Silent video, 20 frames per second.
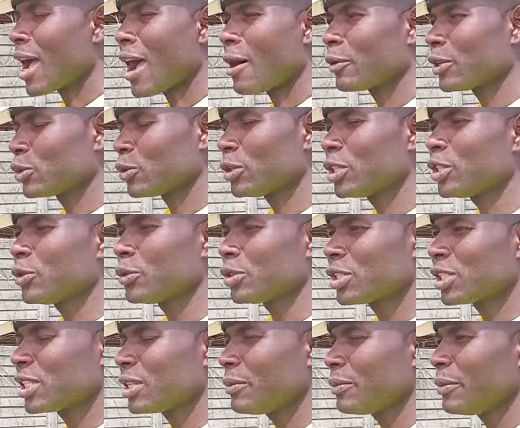We don't use
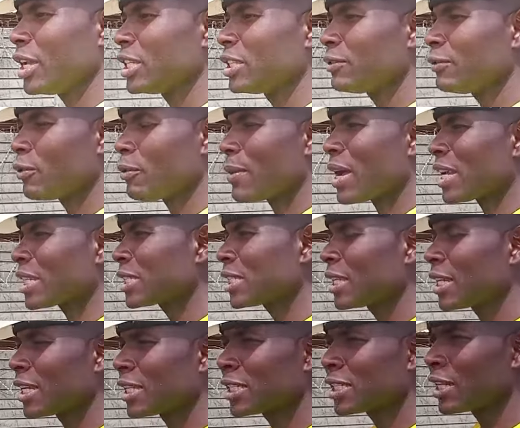cement for mastic
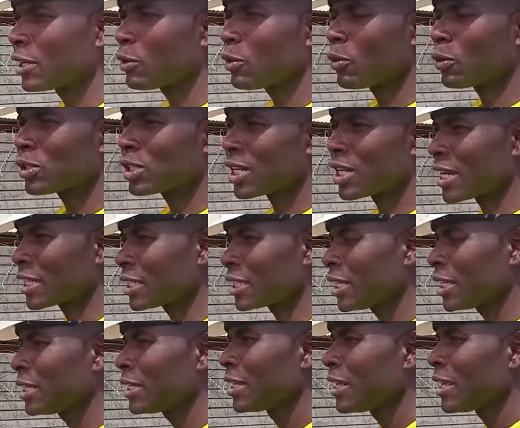as shingle construction
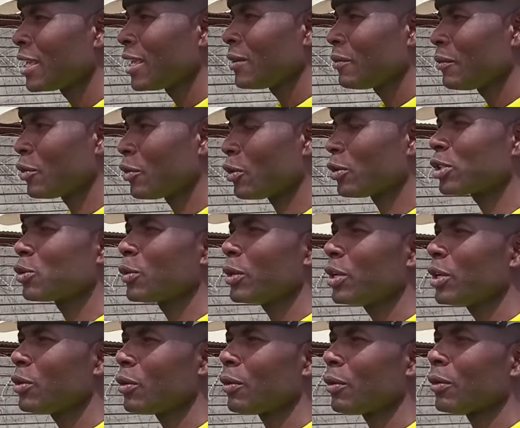because we
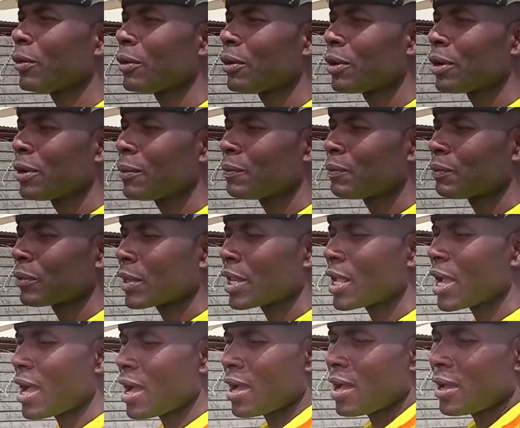know
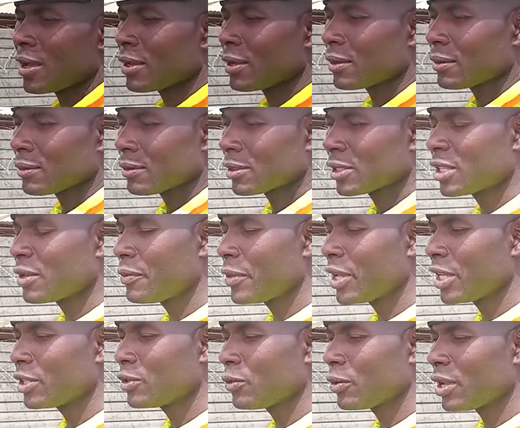
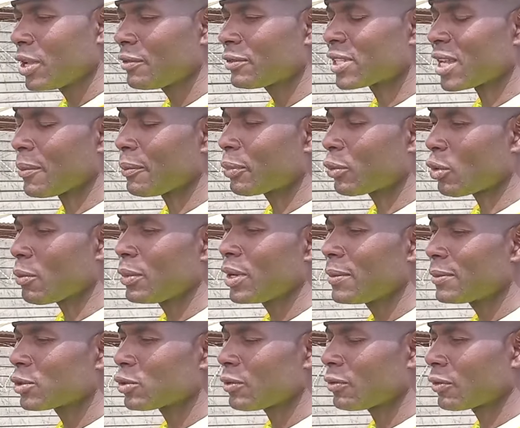cement we have some
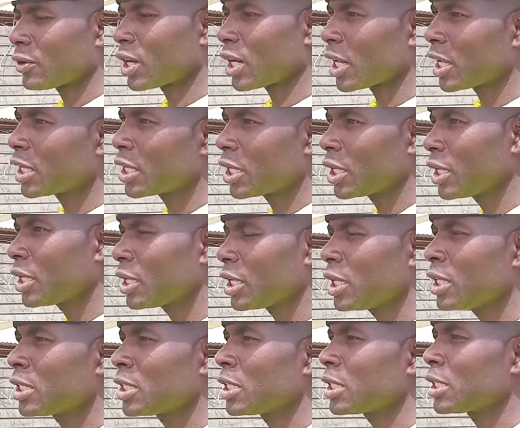problems of cracking,
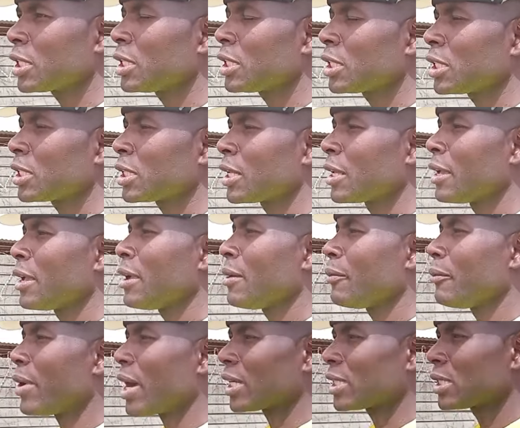etc.
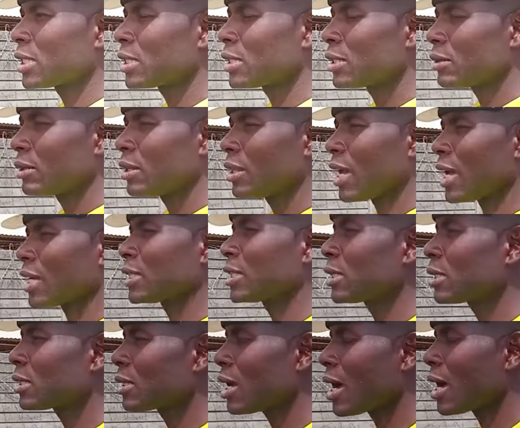But
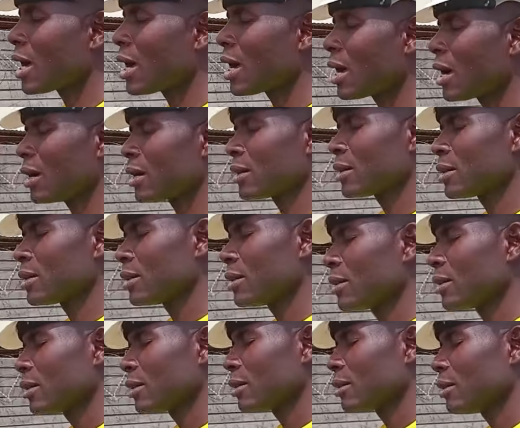that
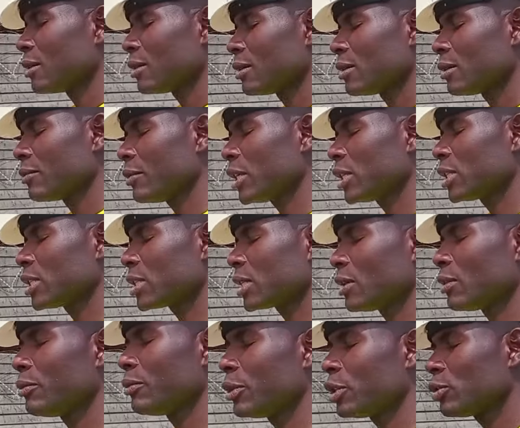material
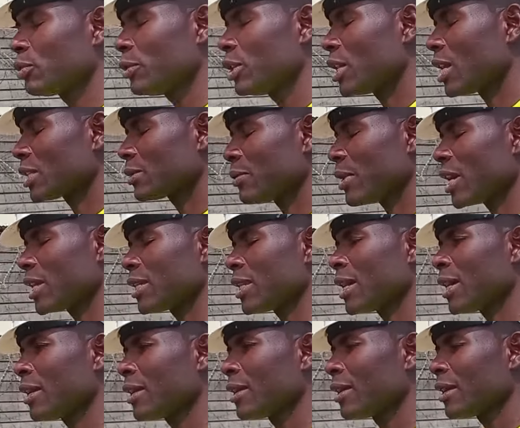bitumen as binder,
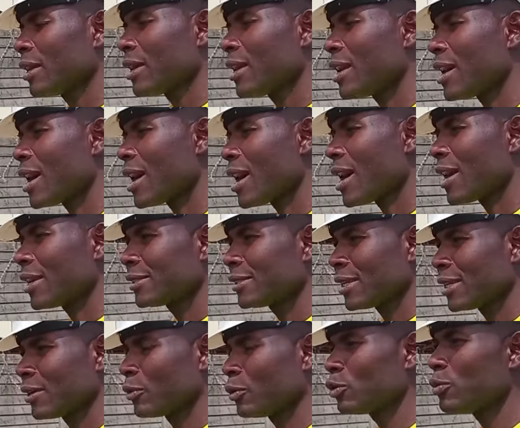it's a
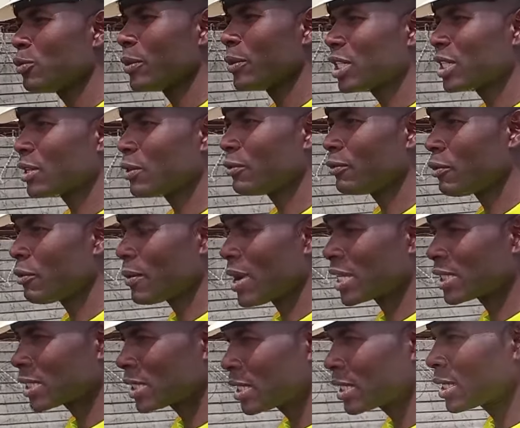good material for
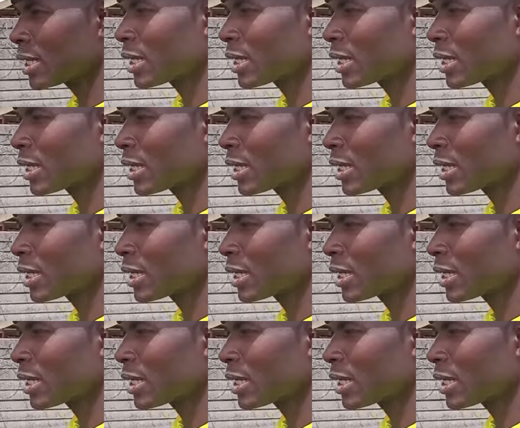mastic.